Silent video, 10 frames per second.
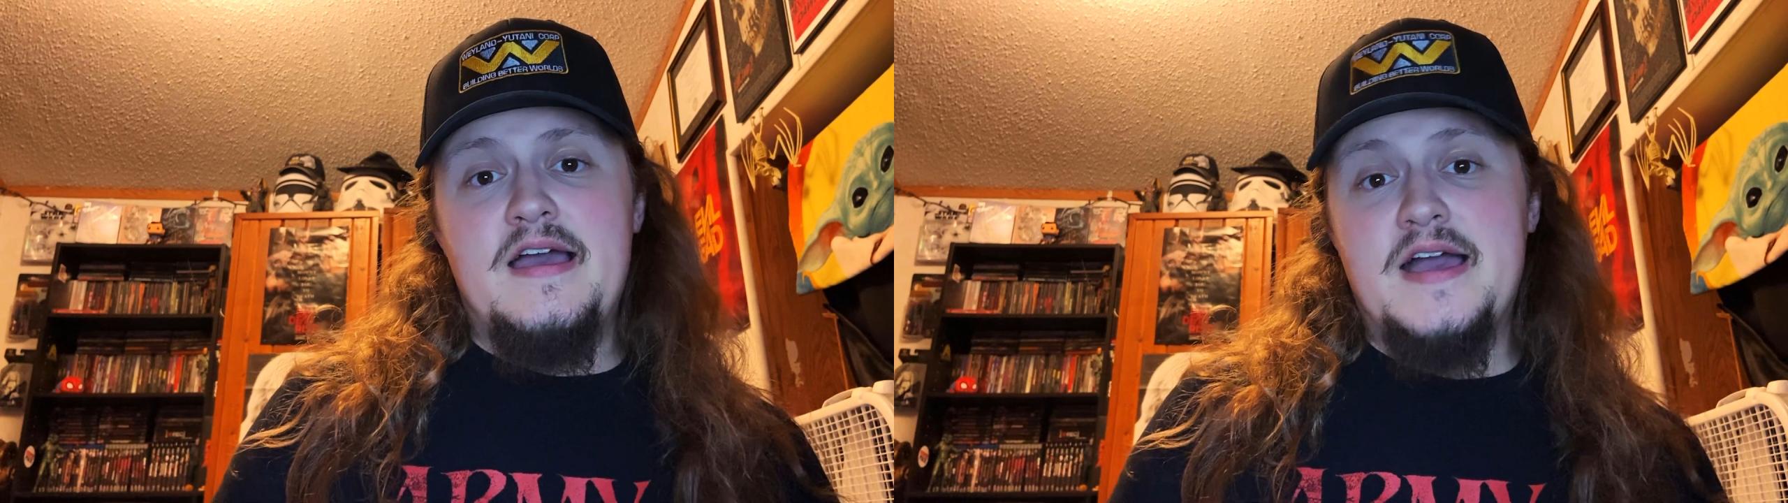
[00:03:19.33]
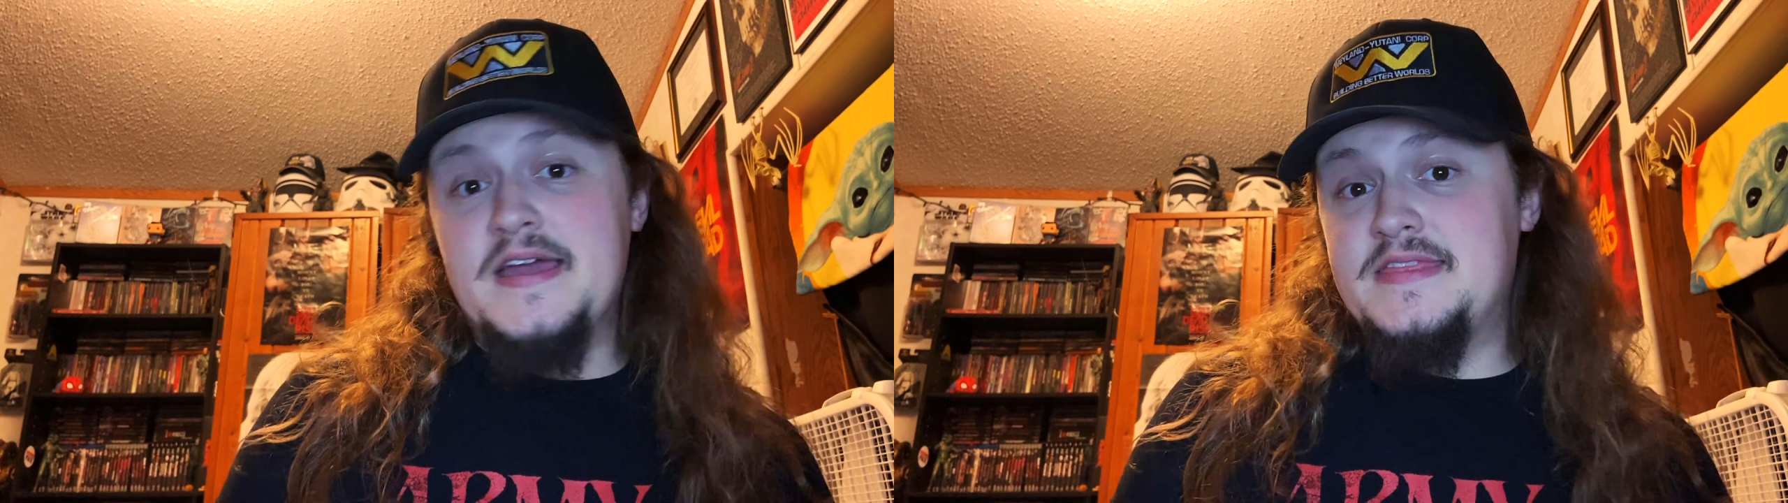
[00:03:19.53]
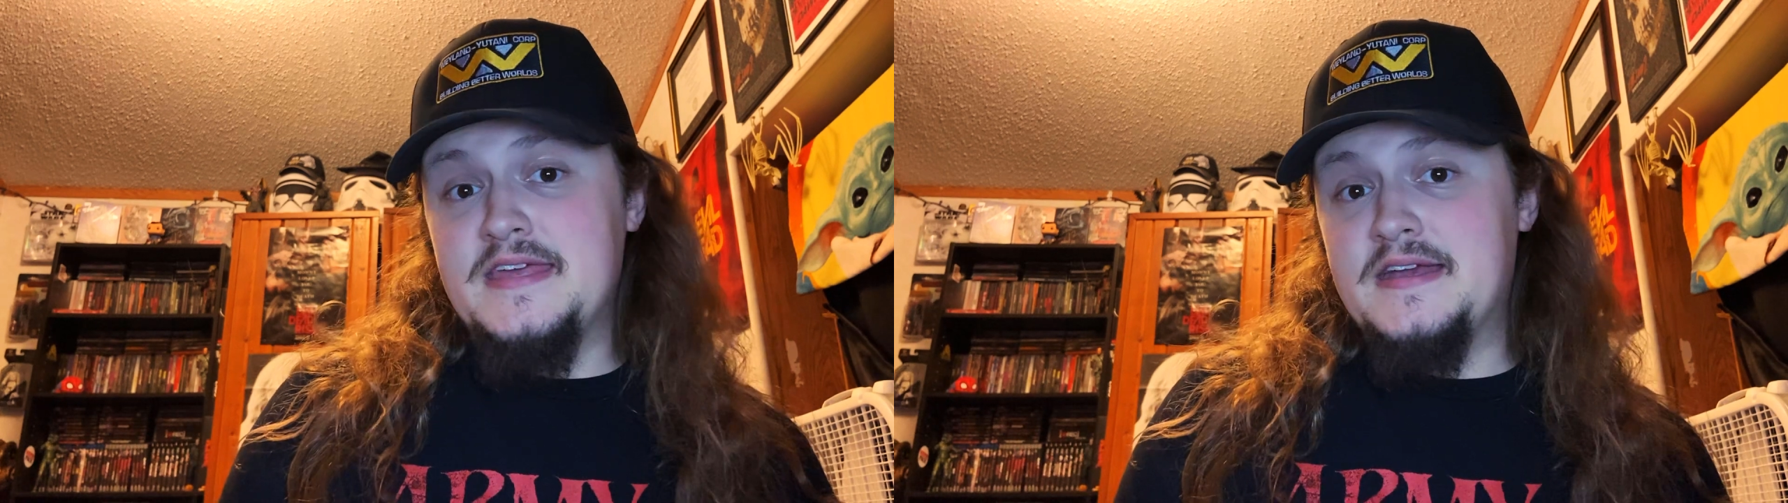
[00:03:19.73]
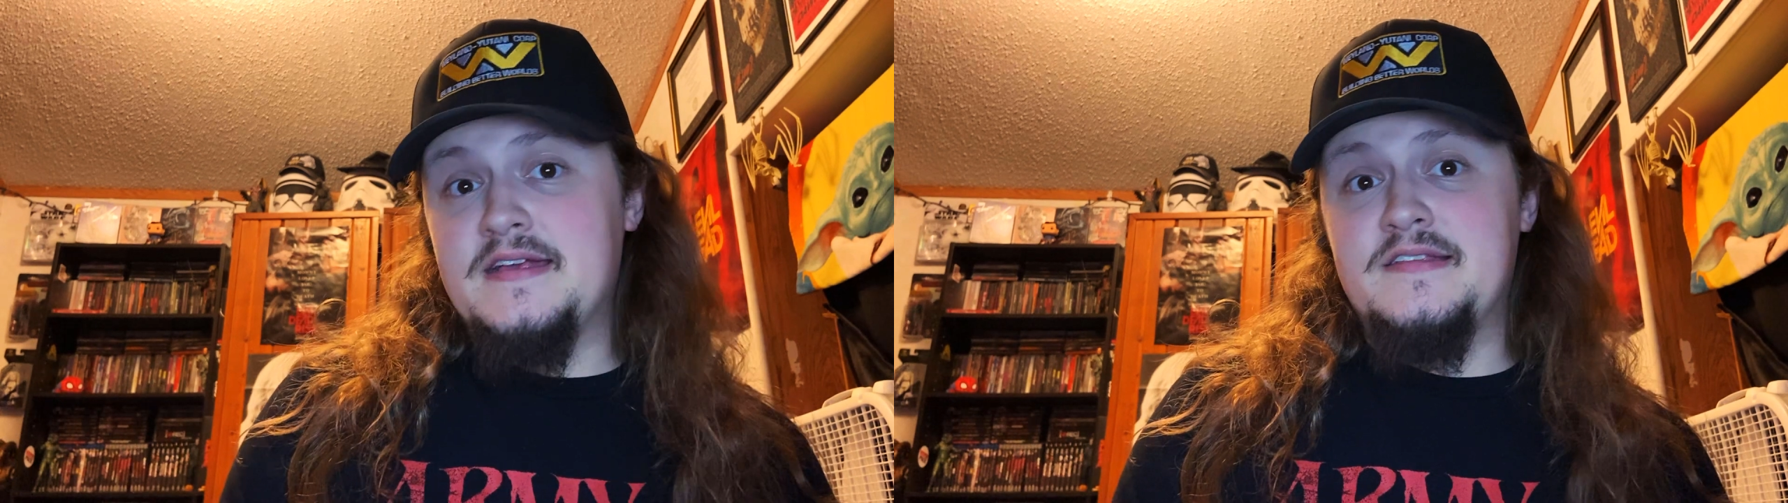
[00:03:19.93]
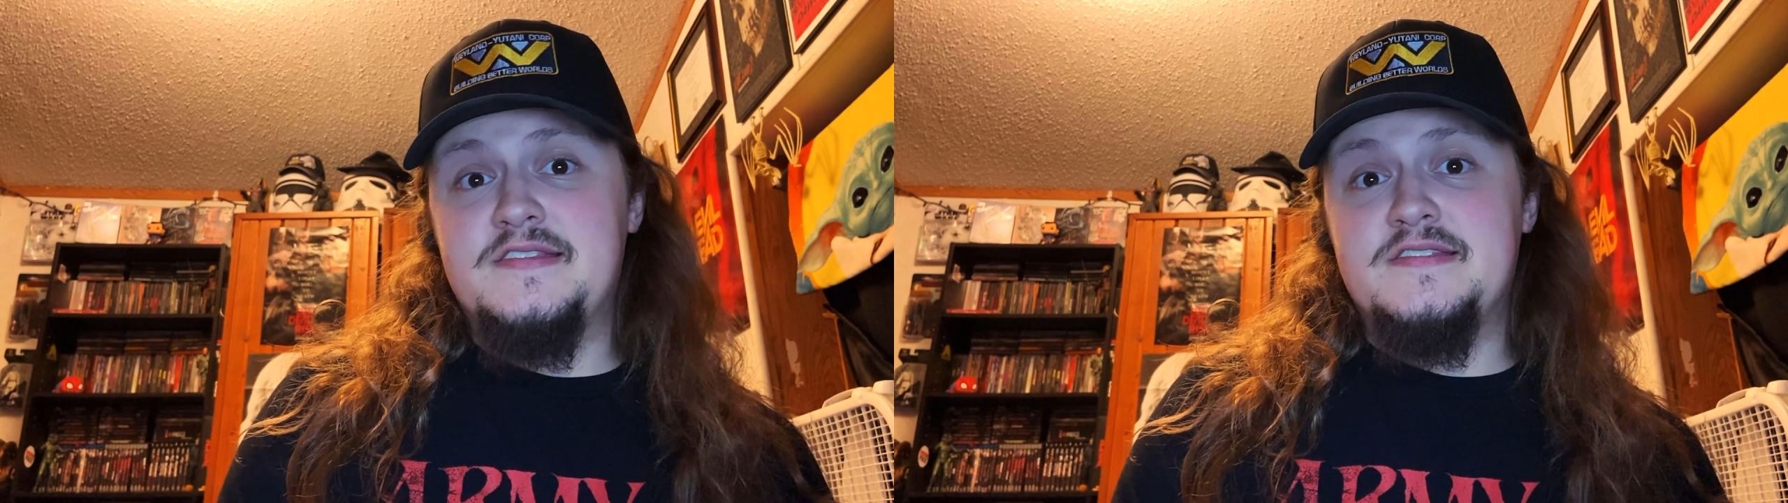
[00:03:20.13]
I think
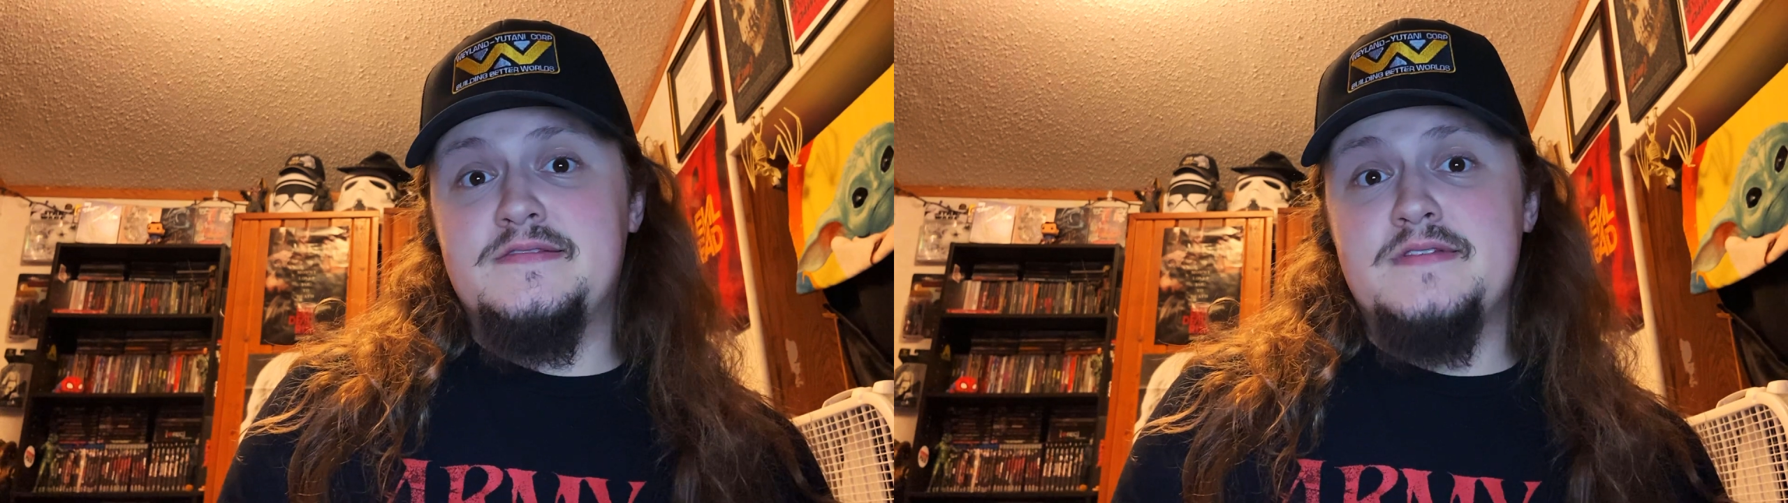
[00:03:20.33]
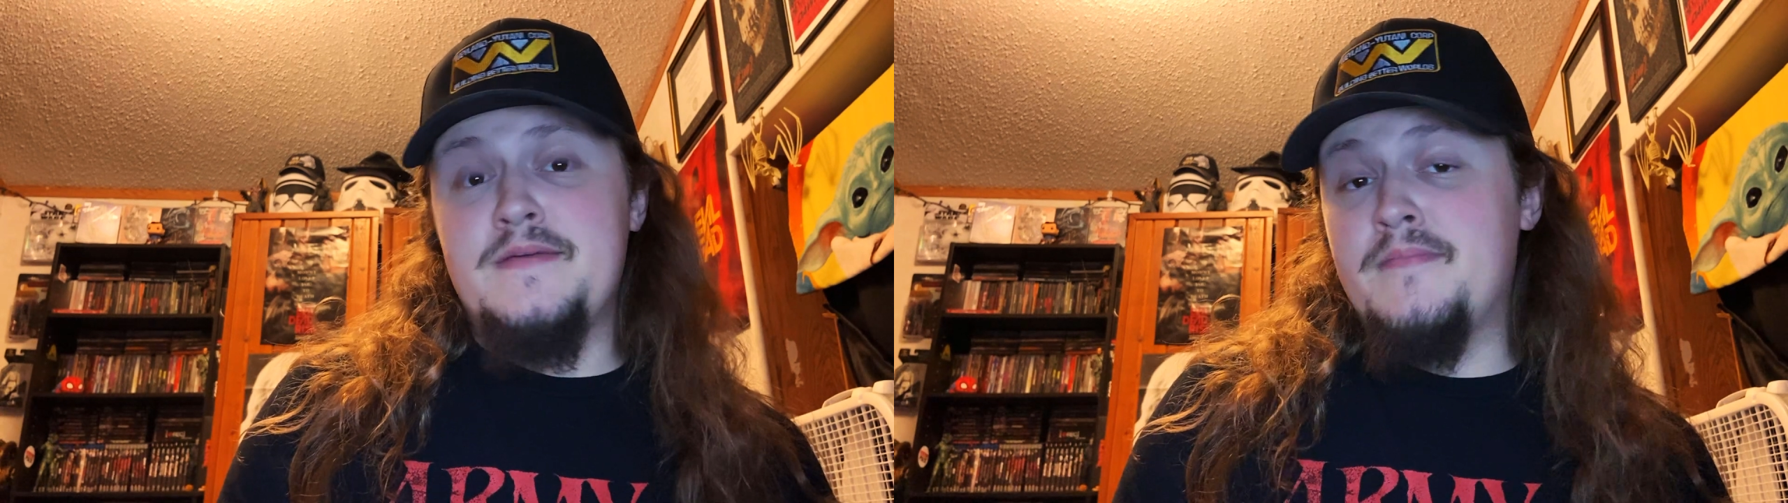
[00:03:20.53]
it